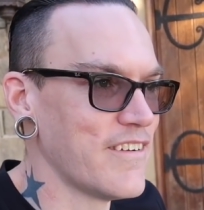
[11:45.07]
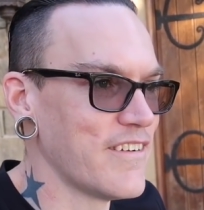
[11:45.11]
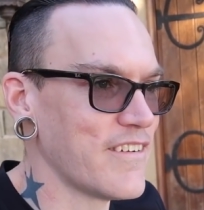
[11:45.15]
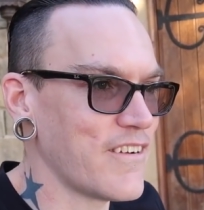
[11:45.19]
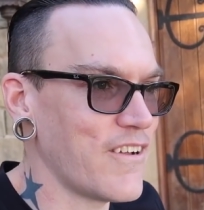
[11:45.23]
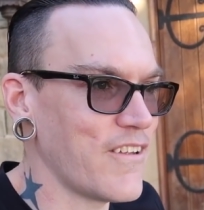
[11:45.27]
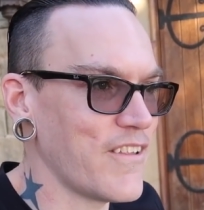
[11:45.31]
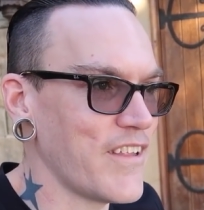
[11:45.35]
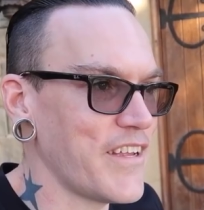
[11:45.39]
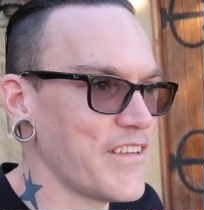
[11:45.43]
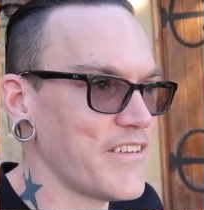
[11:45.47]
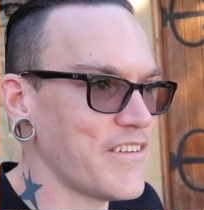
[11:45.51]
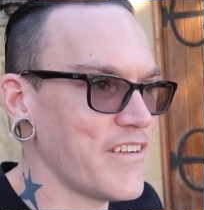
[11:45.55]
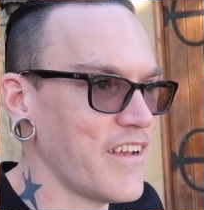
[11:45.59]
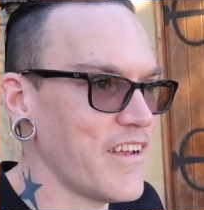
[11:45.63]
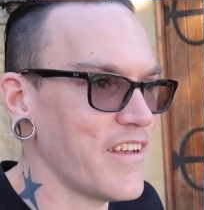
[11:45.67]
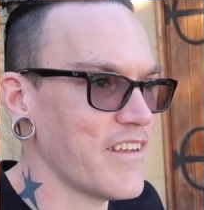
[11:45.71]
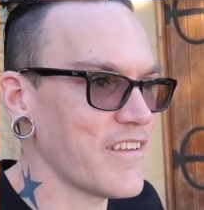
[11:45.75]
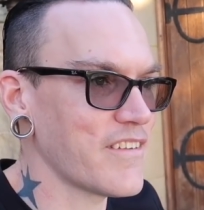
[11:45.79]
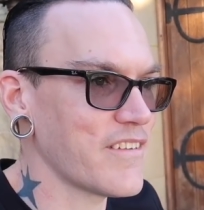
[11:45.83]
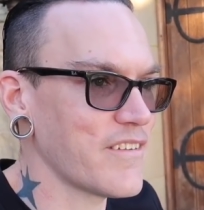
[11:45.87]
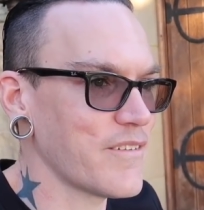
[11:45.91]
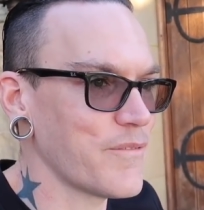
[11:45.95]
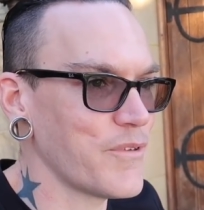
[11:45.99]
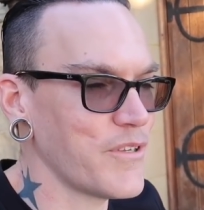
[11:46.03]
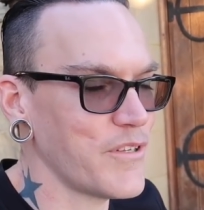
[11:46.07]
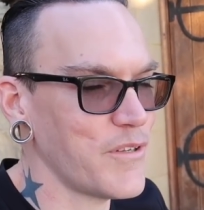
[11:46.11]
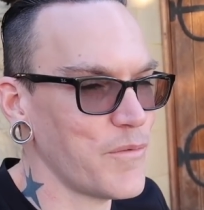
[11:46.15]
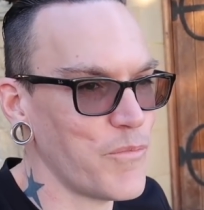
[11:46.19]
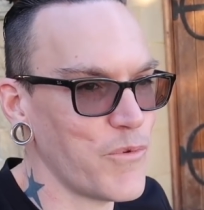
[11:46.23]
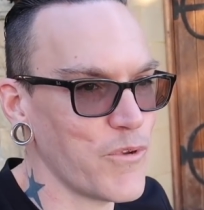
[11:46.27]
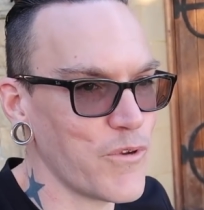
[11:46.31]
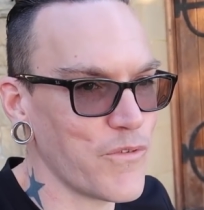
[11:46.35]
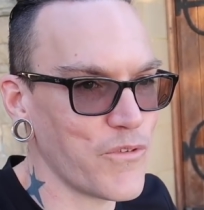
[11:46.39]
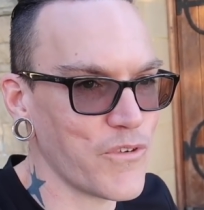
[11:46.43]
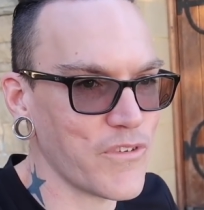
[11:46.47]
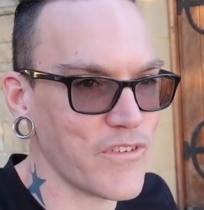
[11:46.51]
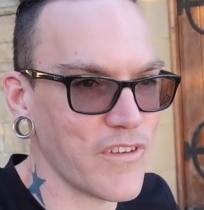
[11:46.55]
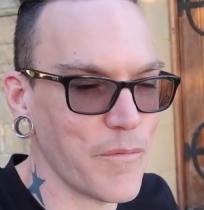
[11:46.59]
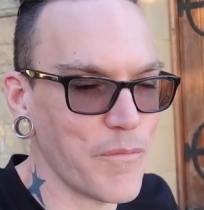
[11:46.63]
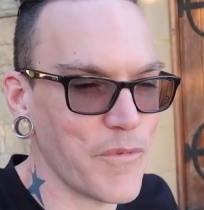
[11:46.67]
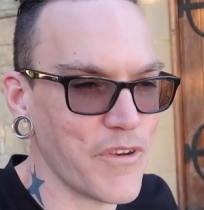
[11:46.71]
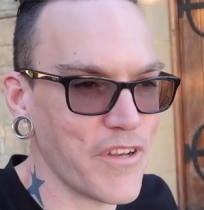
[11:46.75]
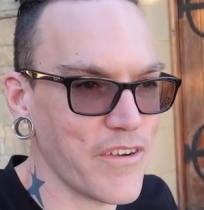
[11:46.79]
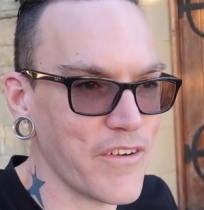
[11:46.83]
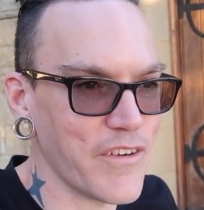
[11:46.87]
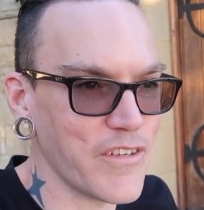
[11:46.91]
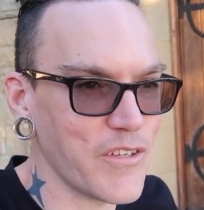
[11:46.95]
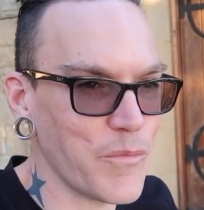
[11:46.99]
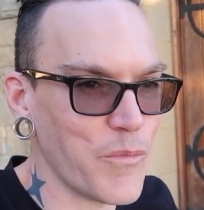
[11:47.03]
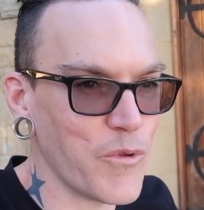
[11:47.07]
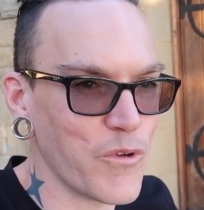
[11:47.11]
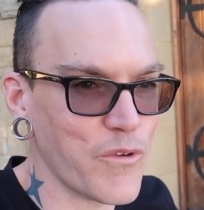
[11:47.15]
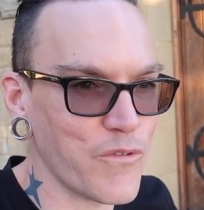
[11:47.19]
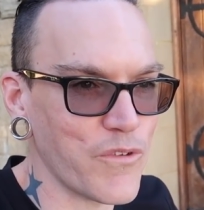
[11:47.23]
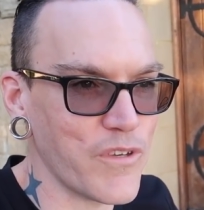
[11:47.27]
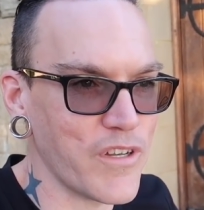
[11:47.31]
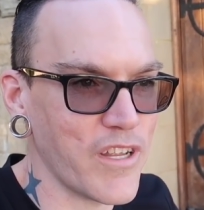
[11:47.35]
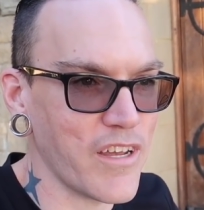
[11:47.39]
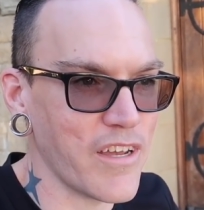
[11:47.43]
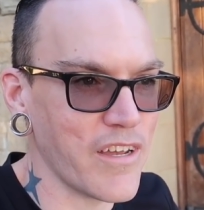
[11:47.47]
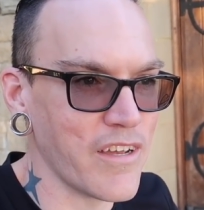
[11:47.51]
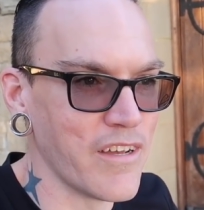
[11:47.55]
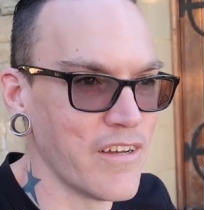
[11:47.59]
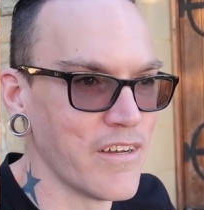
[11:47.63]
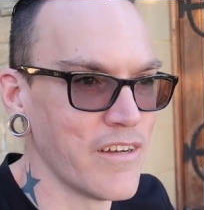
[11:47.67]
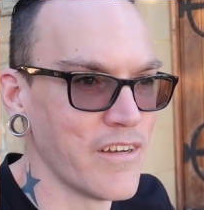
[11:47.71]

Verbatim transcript: all that jazz. It's a beautiful cemetery, it's a beautiful day.